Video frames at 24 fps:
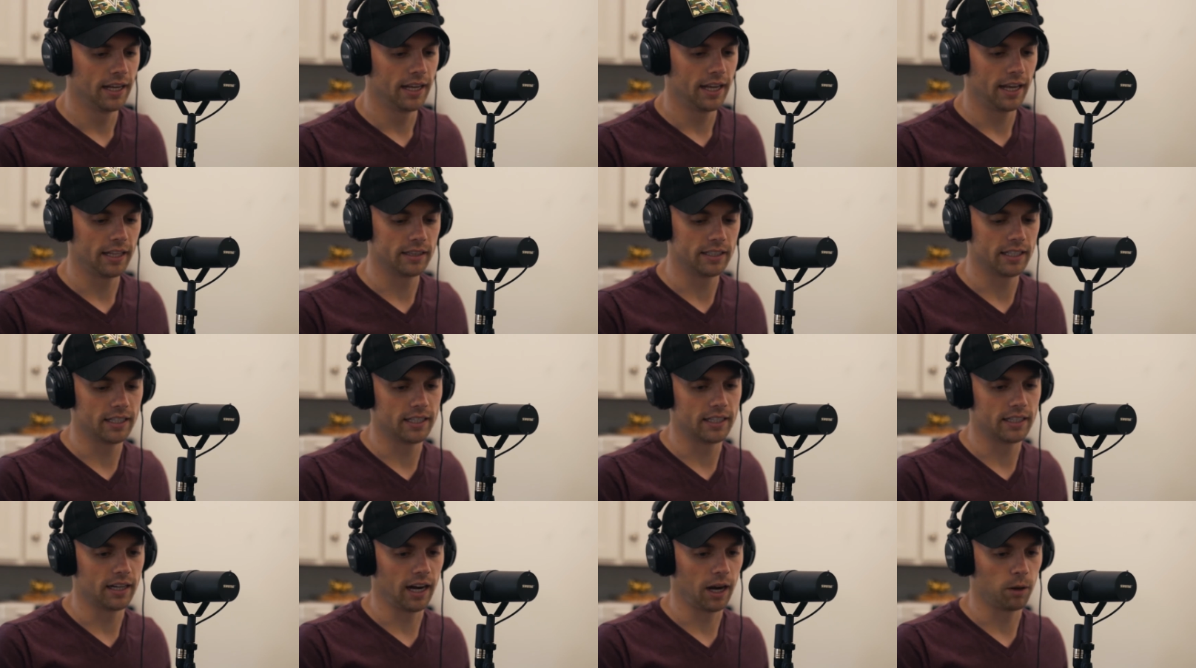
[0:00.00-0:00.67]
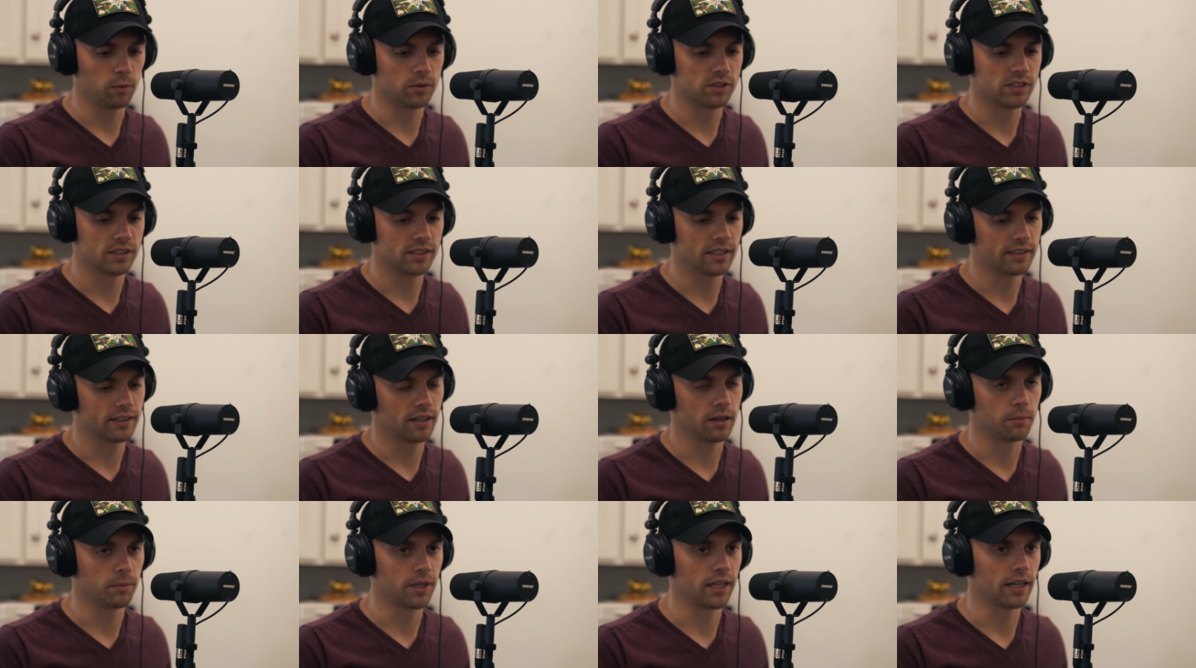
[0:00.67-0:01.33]
And then I would sit
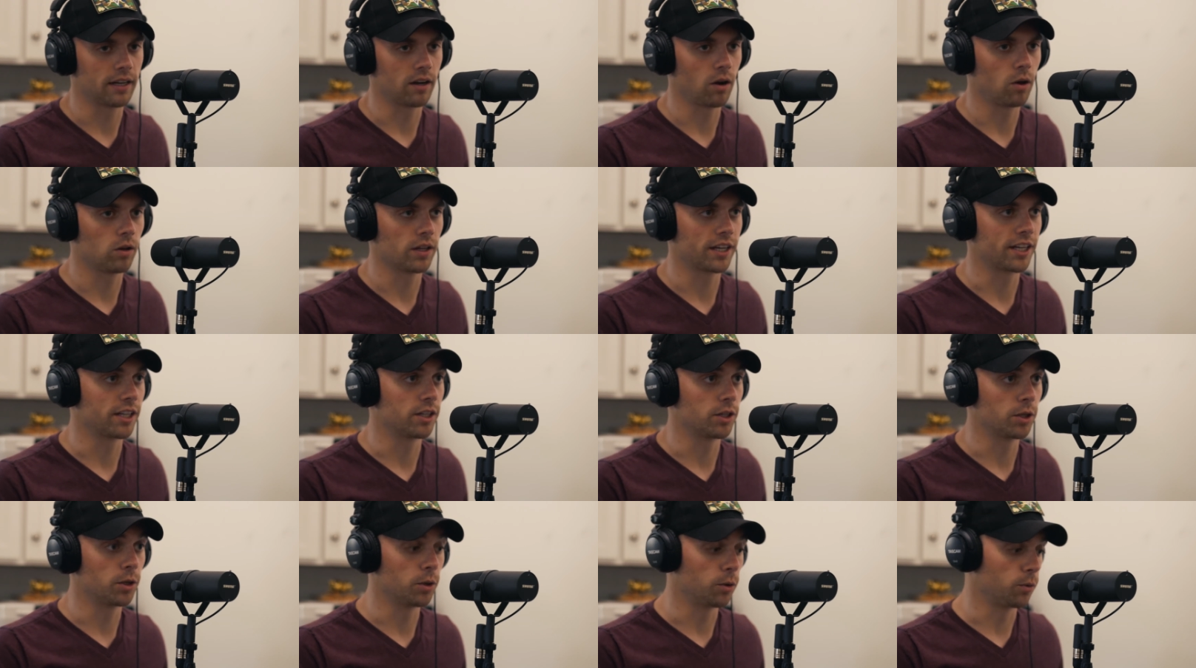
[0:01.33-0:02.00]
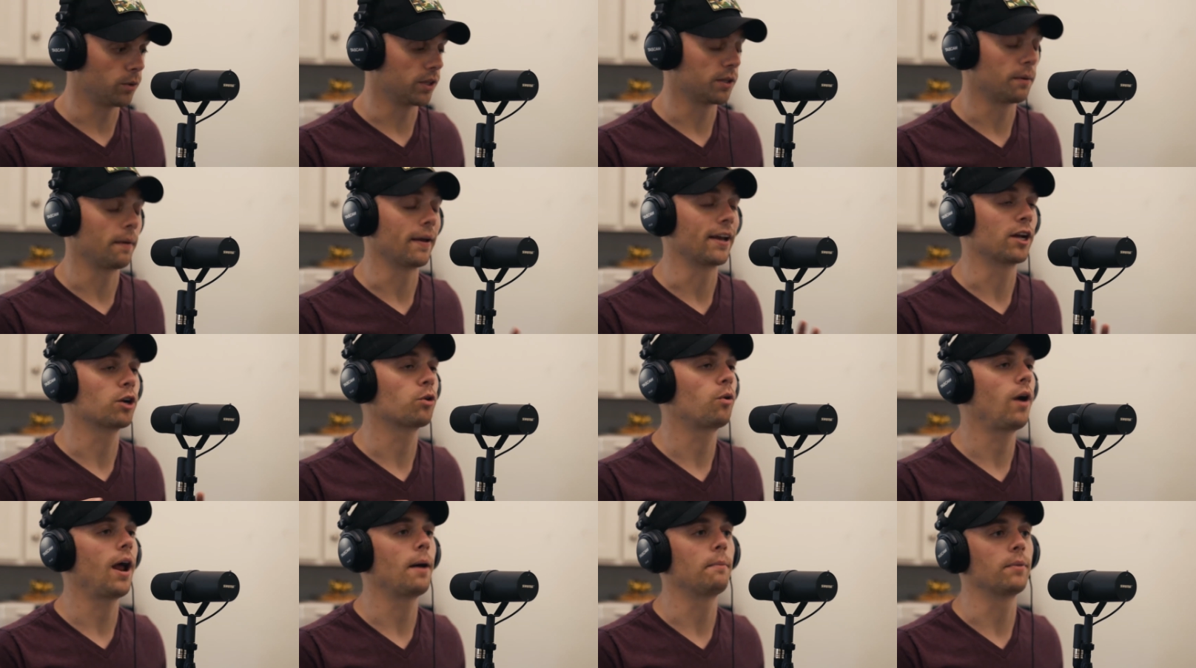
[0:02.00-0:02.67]
there and be like, all I can do with my
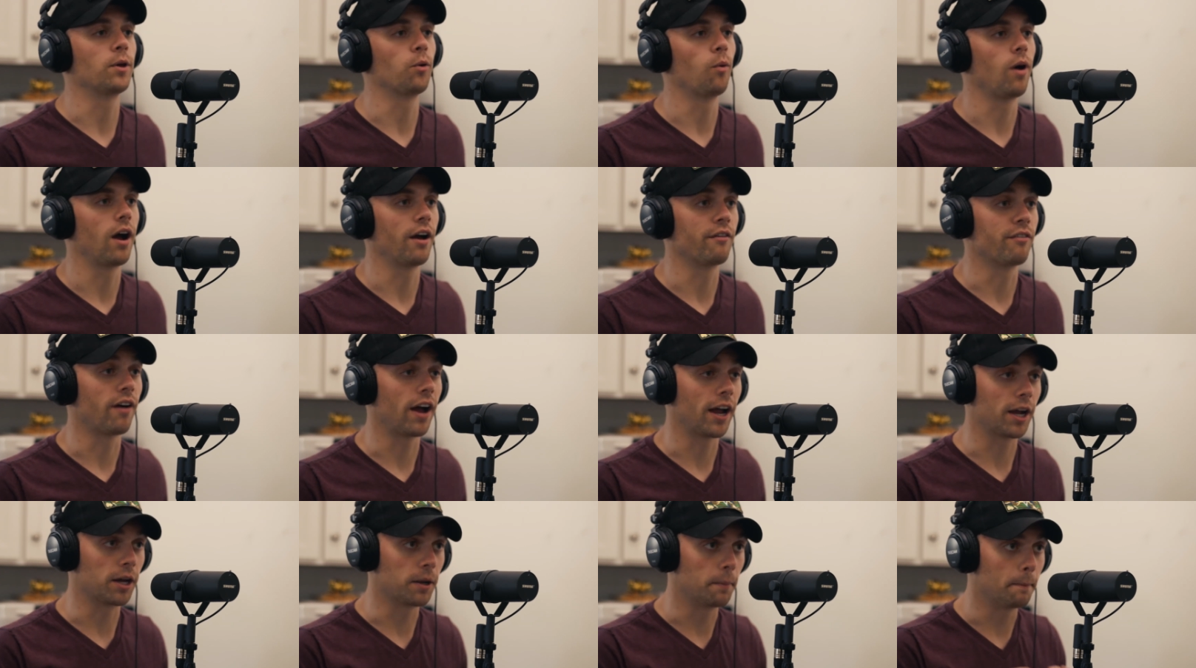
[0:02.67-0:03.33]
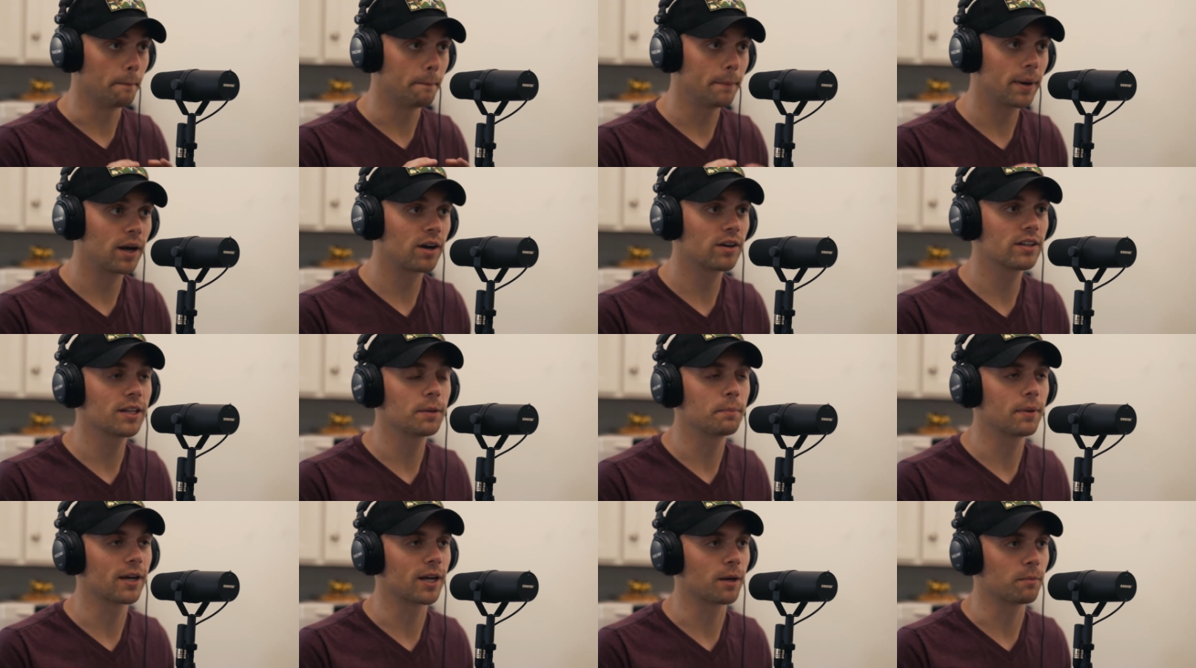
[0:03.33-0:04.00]
crappy Wi Fi, I could
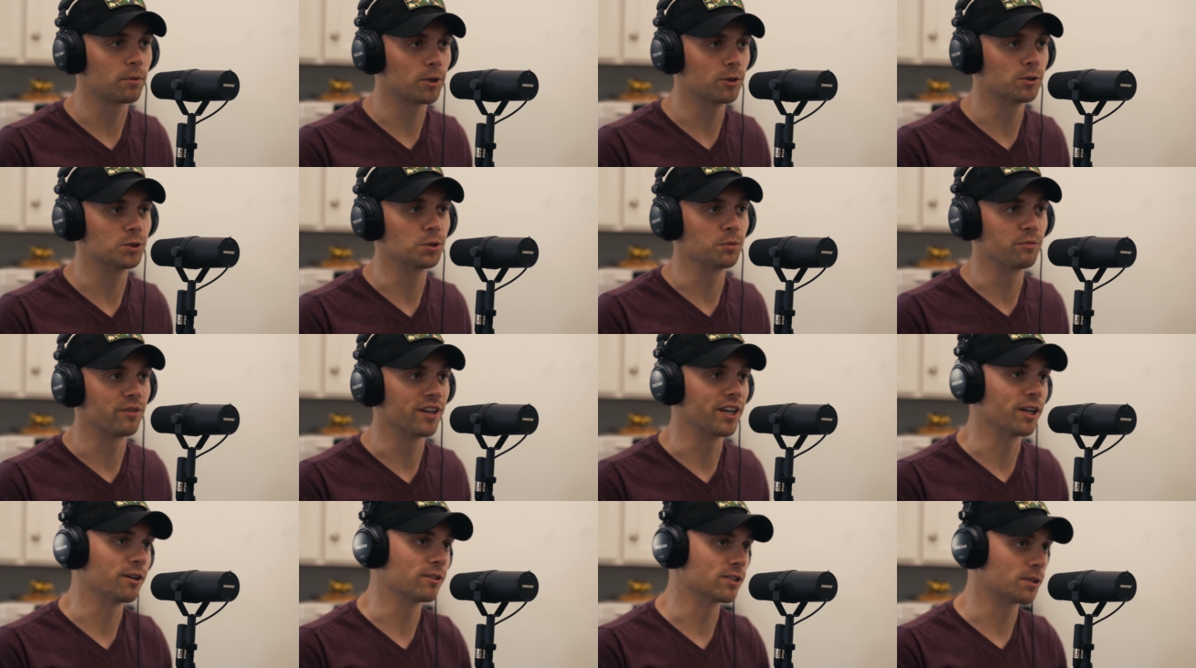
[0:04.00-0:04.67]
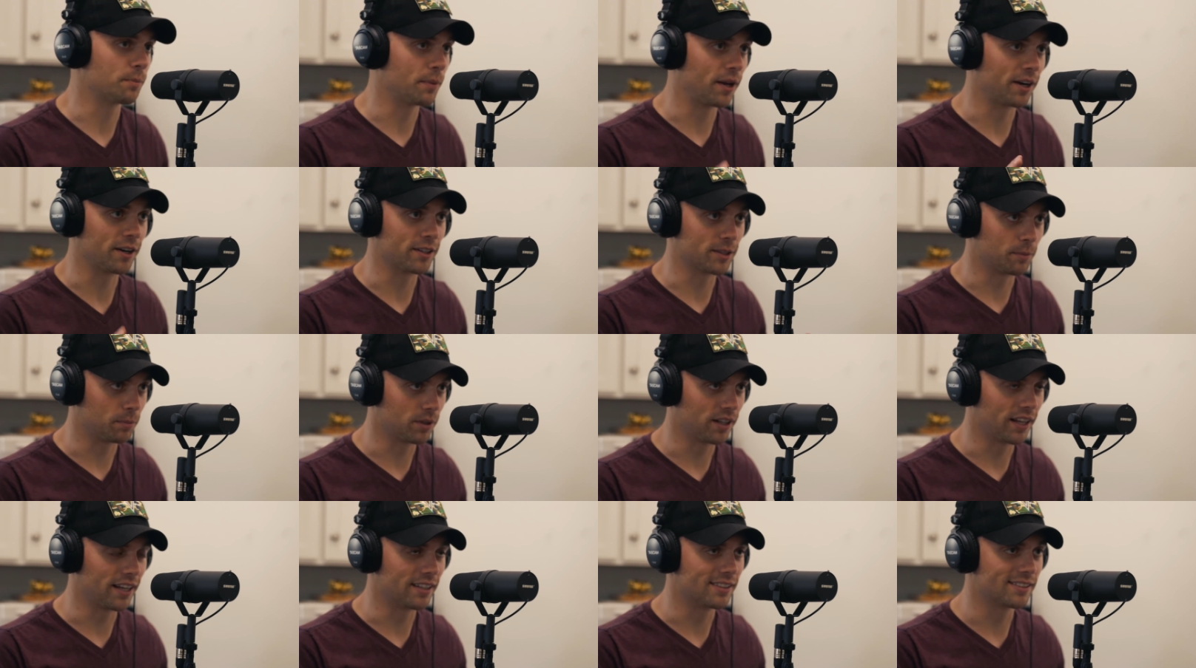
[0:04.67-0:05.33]
barely pick up YouTube videos depending on the
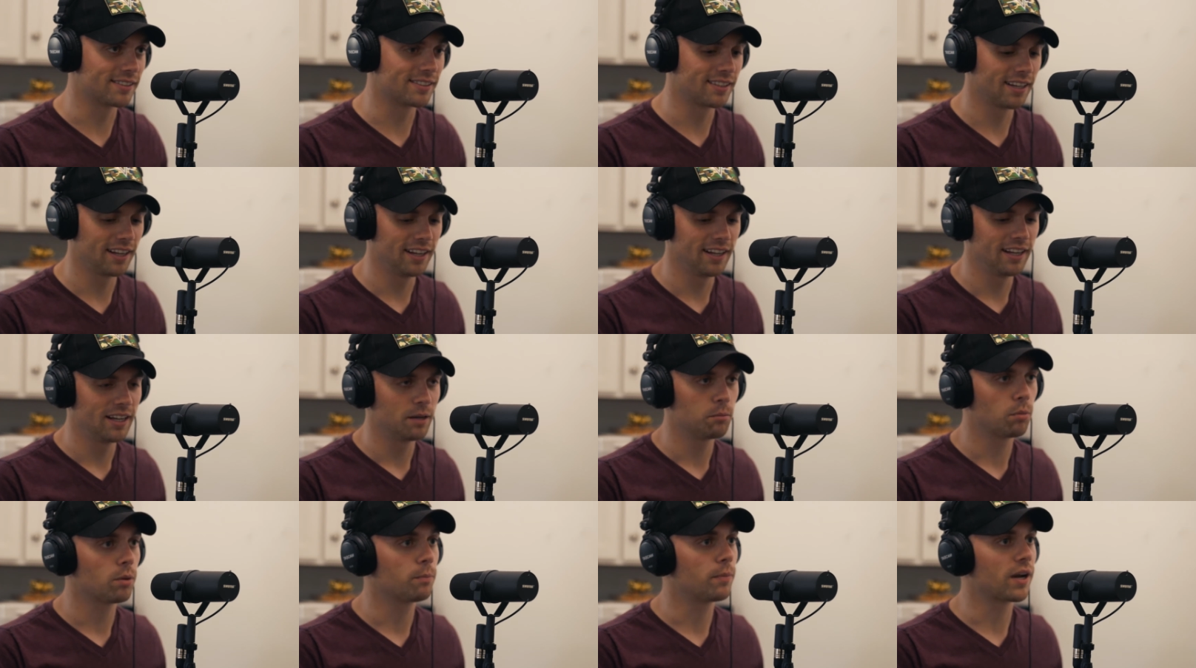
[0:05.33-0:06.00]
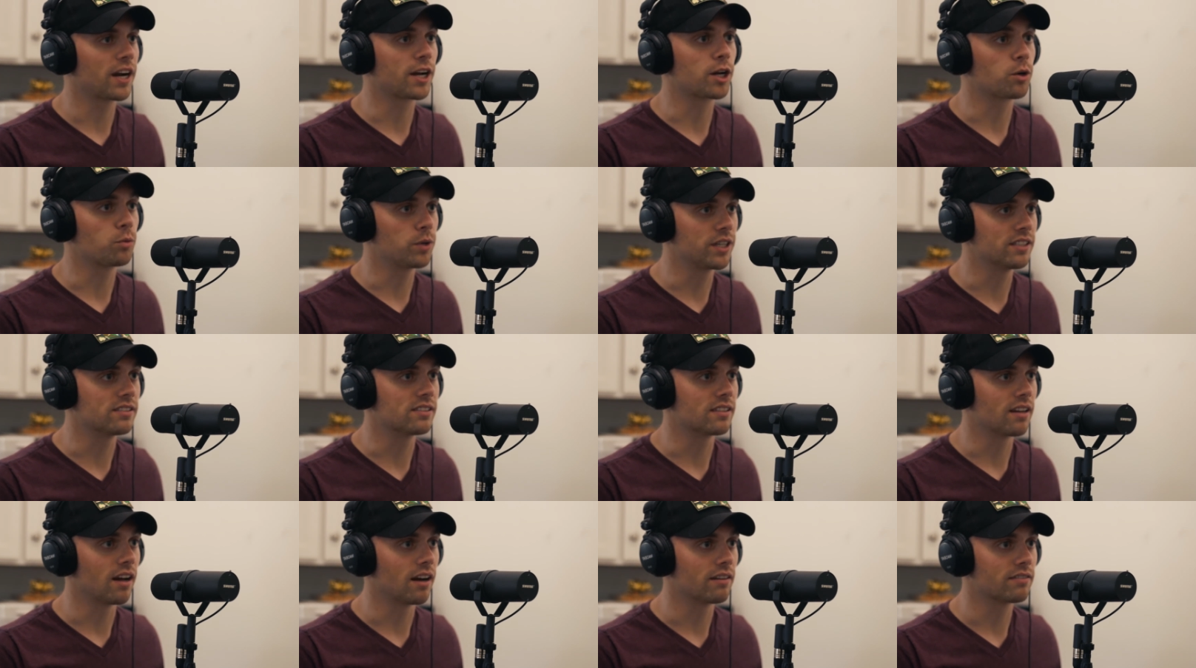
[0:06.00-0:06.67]
place, but, but I could
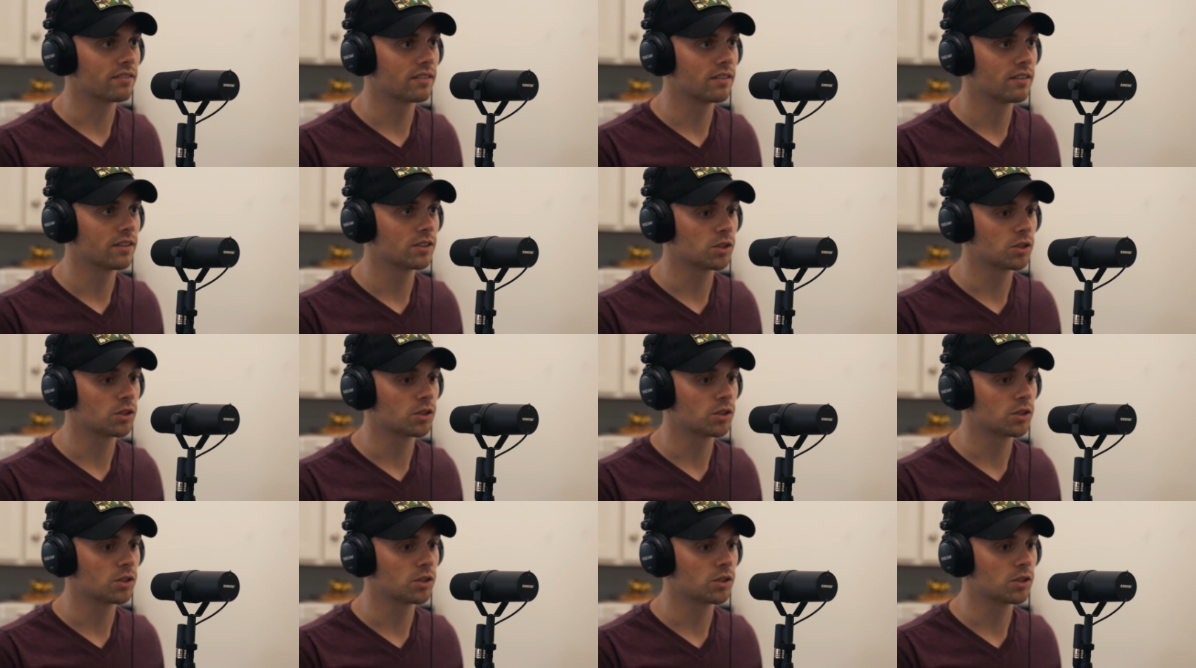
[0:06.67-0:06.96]
read stuff.